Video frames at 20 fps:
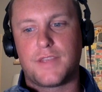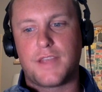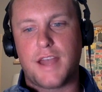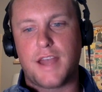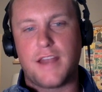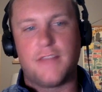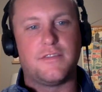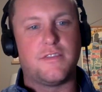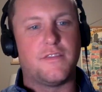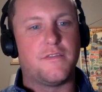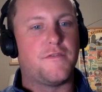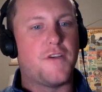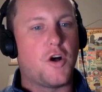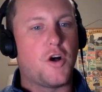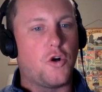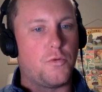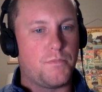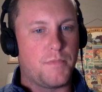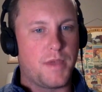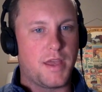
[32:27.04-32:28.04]
kind of
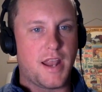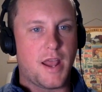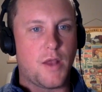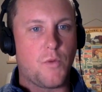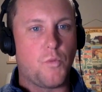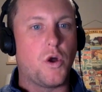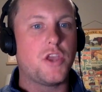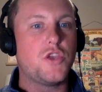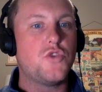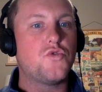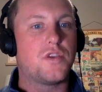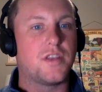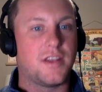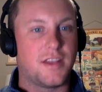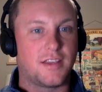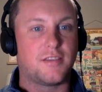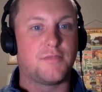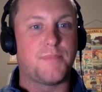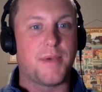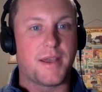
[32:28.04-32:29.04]
development and what you can
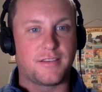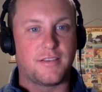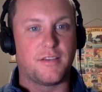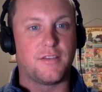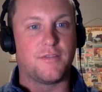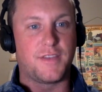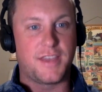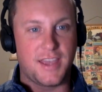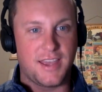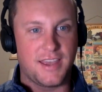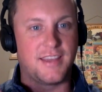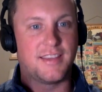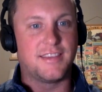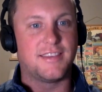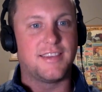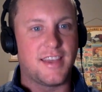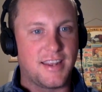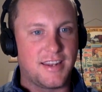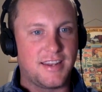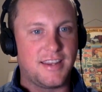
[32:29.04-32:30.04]
expect of
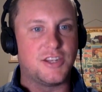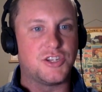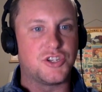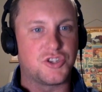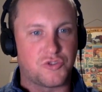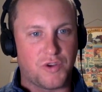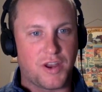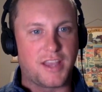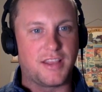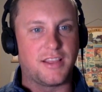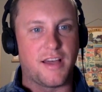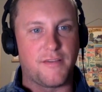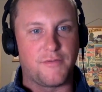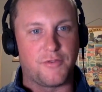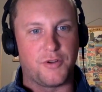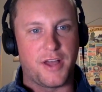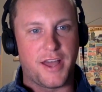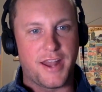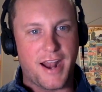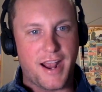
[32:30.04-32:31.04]
kids in each grade
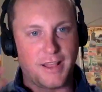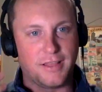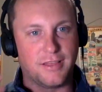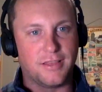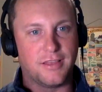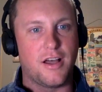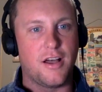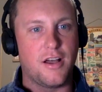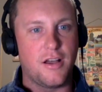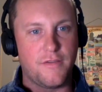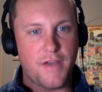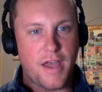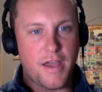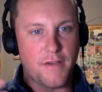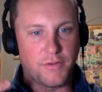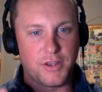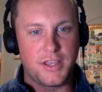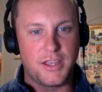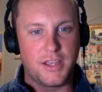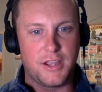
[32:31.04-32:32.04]
level and i love
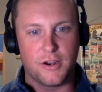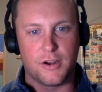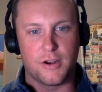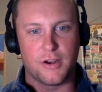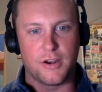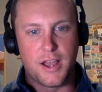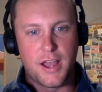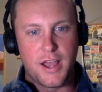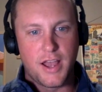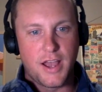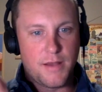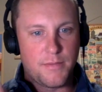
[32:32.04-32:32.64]
every year